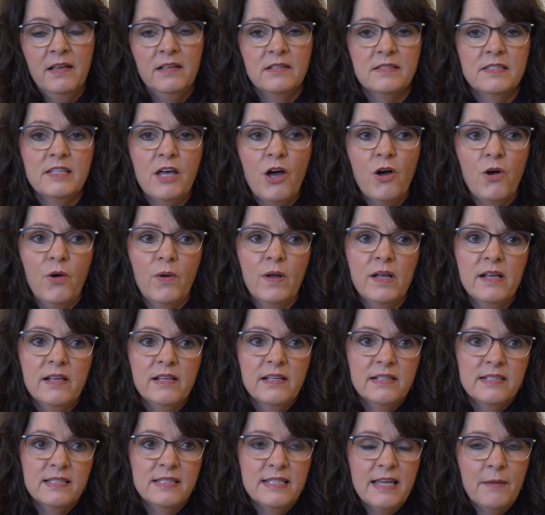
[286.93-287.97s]
So
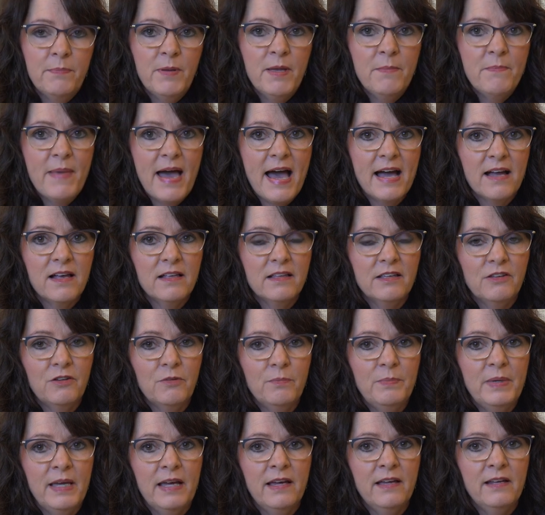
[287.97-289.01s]
stepping back a
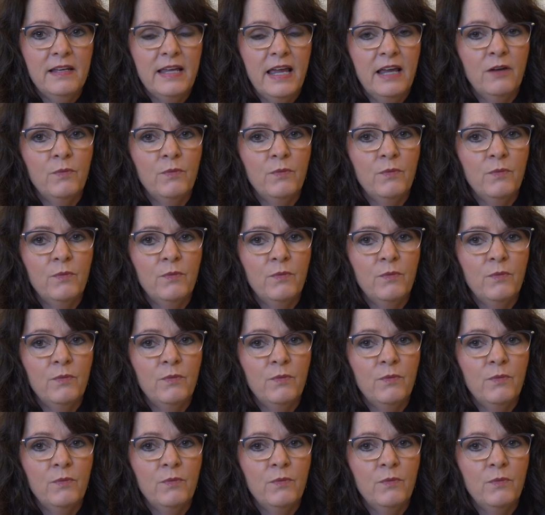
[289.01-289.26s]
little bit,